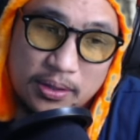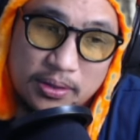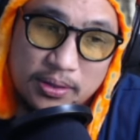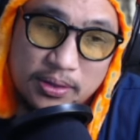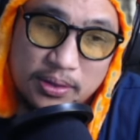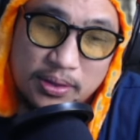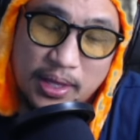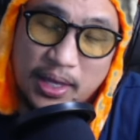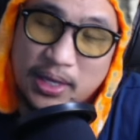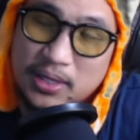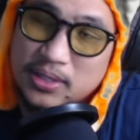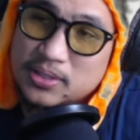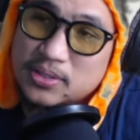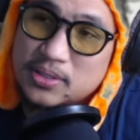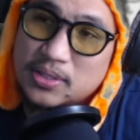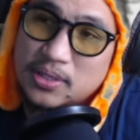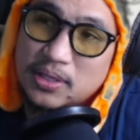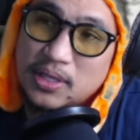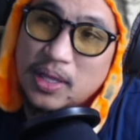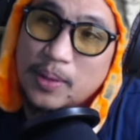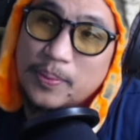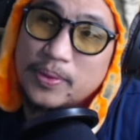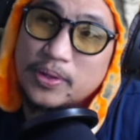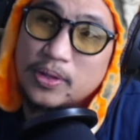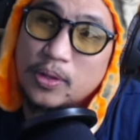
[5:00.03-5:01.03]
Next,
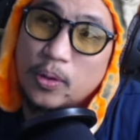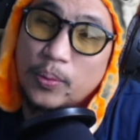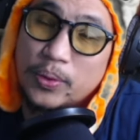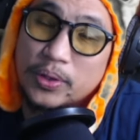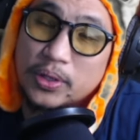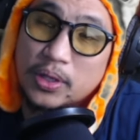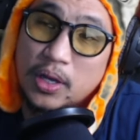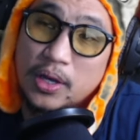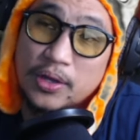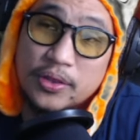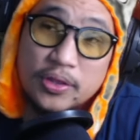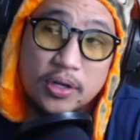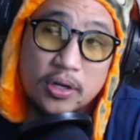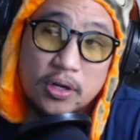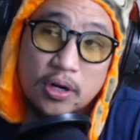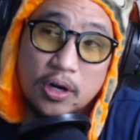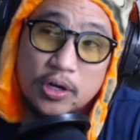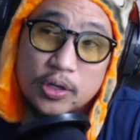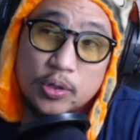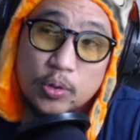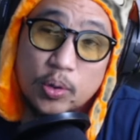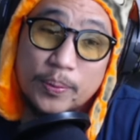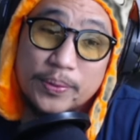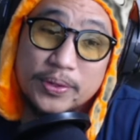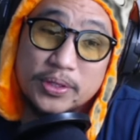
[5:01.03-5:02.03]
let me know what other
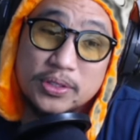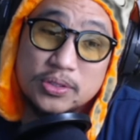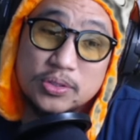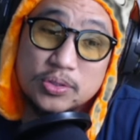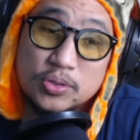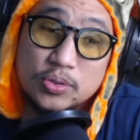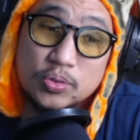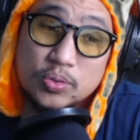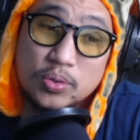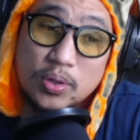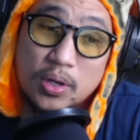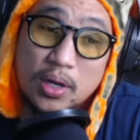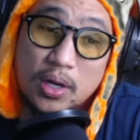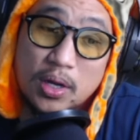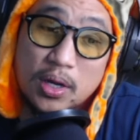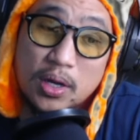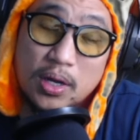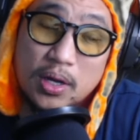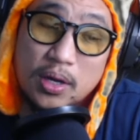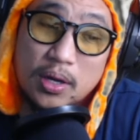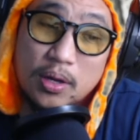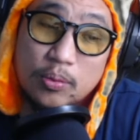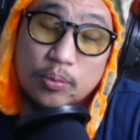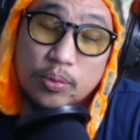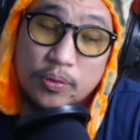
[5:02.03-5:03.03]
card you want me to
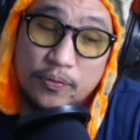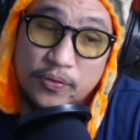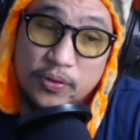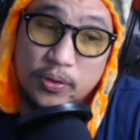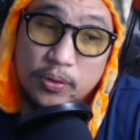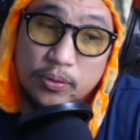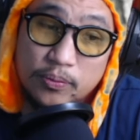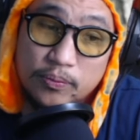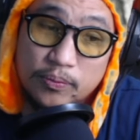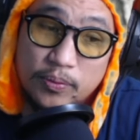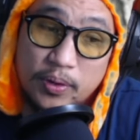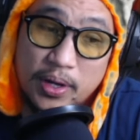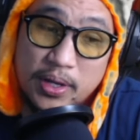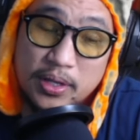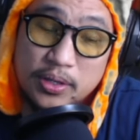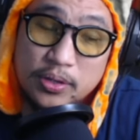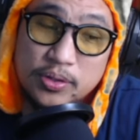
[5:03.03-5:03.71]
review, right?